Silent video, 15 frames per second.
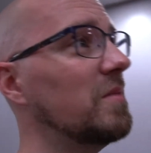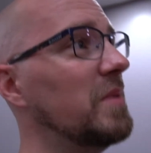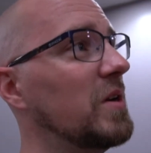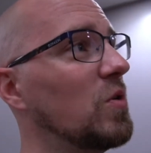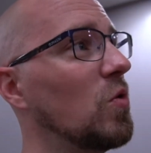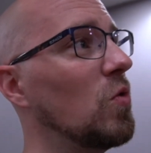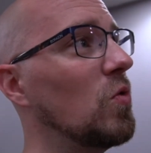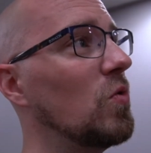going to be
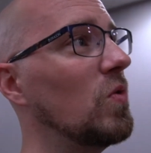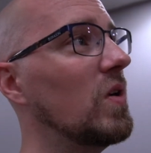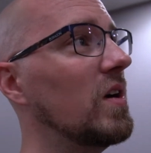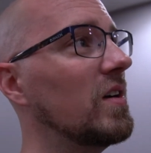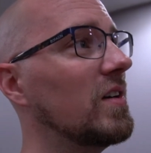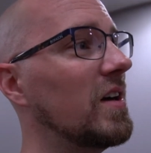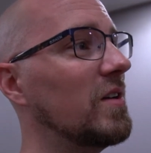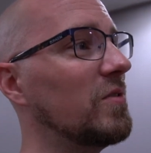cool.
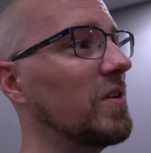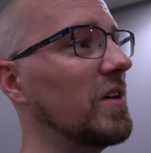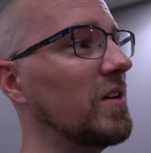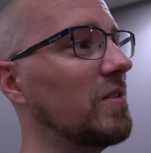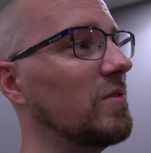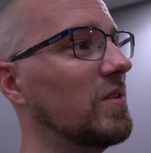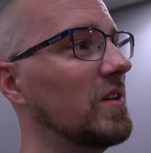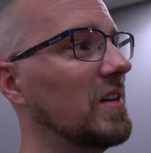I don't
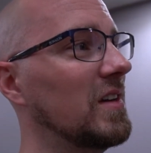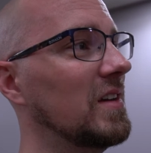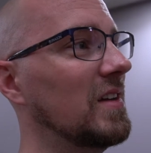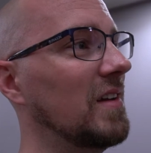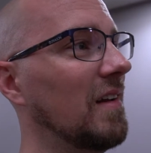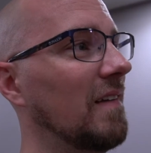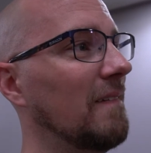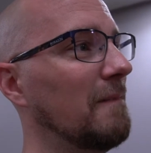know.
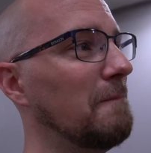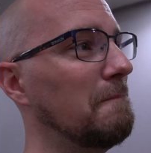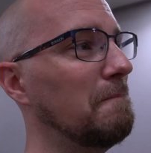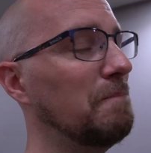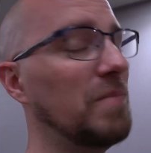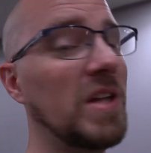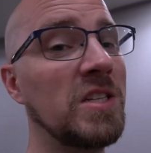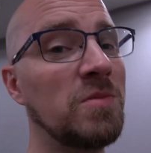
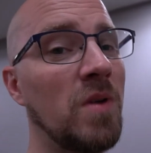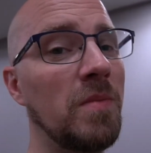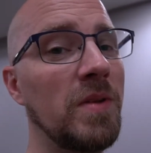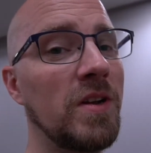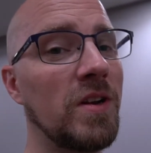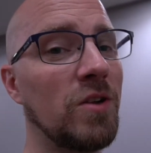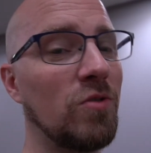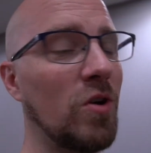It's
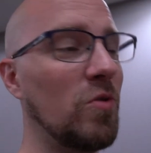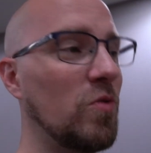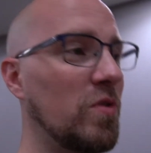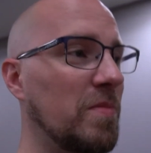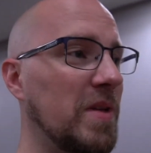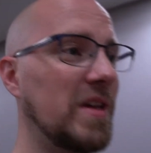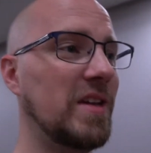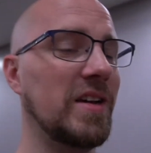probably going to grow
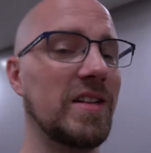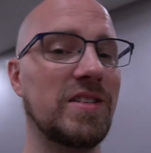on me.